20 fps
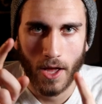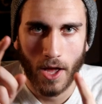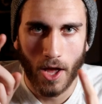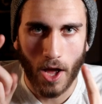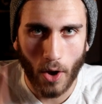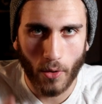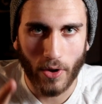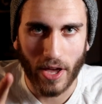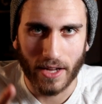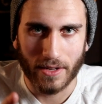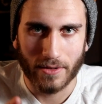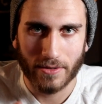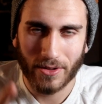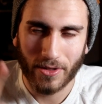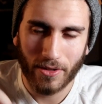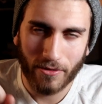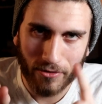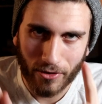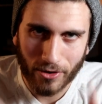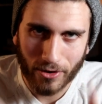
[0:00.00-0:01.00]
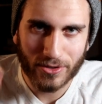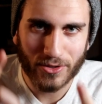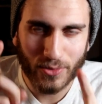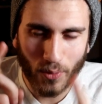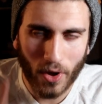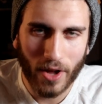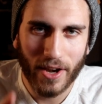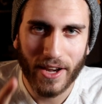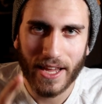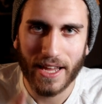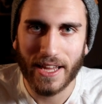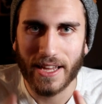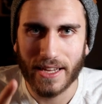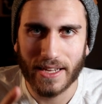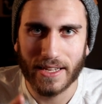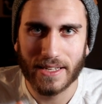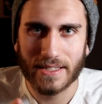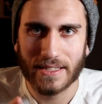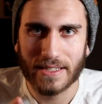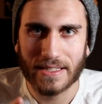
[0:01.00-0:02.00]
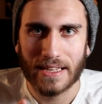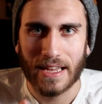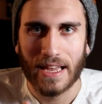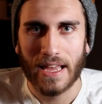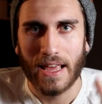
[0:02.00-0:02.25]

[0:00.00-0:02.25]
Okay, so the first one is